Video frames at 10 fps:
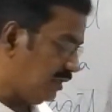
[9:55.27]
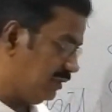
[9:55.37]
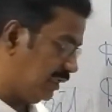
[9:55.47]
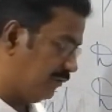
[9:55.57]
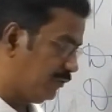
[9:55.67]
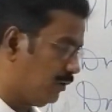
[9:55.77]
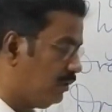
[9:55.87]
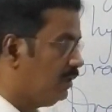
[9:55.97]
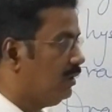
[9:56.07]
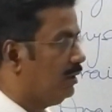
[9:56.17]

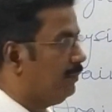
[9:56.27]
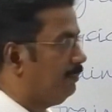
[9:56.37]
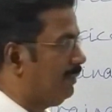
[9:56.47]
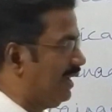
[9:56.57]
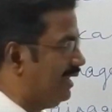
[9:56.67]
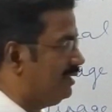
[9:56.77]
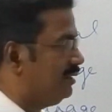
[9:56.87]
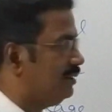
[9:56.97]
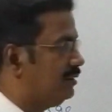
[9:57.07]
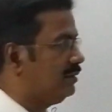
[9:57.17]
Therefore,
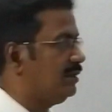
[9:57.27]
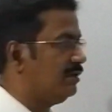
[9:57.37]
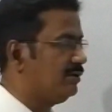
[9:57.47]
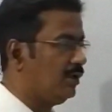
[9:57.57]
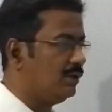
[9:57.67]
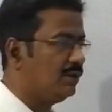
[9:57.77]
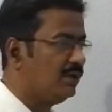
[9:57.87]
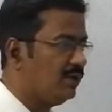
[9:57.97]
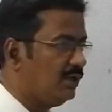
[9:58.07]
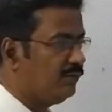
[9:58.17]
man does not
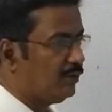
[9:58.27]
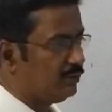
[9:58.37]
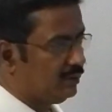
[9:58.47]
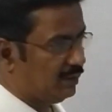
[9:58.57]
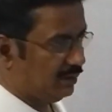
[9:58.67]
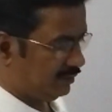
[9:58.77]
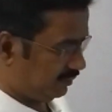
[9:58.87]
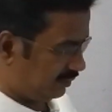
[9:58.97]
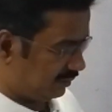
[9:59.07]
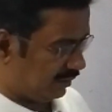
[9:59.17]
live out there
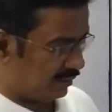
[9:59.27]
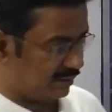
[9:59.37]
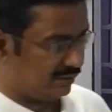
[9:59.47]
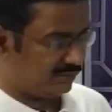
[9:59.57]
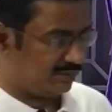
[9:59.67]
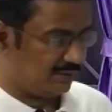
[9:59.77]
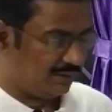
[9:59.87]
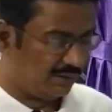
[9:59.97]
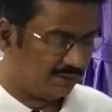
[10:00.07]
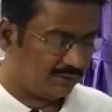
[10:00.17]
in that case.
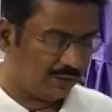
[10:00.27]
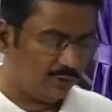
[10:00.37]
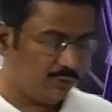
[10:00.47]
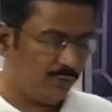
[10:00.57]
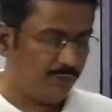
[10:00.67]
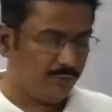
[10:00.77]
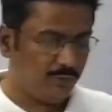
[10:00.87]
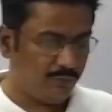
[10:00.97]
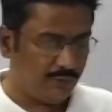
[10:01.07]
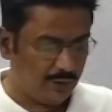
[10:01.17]
Then if you
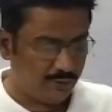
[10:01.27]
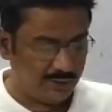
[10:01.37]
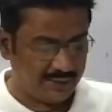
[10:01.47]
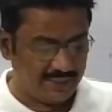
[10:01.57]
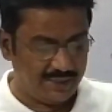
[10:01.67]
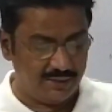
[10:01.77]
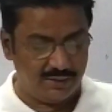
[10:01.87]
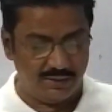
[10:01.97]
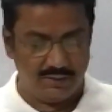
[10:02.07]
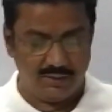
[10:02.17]
move down again